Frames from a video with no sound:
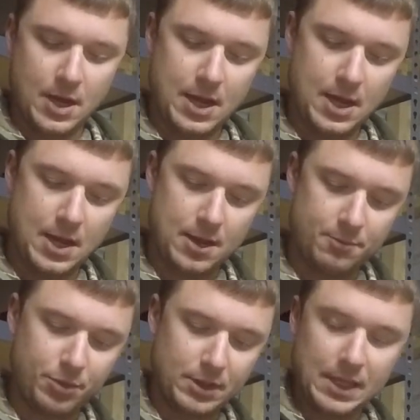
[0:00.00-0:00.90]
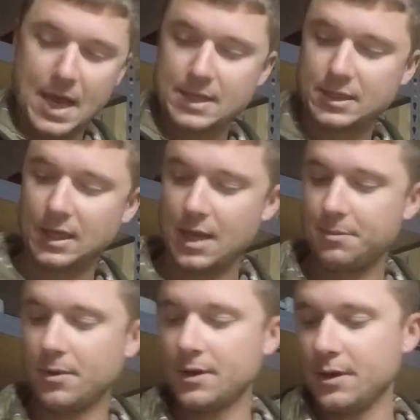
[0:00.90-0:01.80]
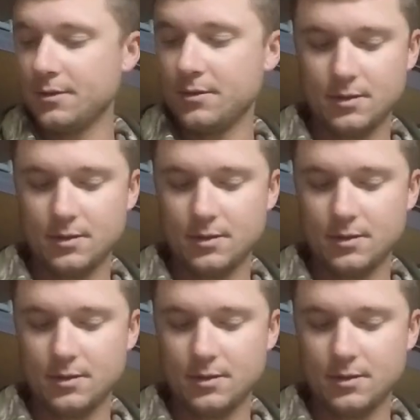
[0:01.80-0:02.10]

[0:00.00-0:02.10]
and put the last clamp on it,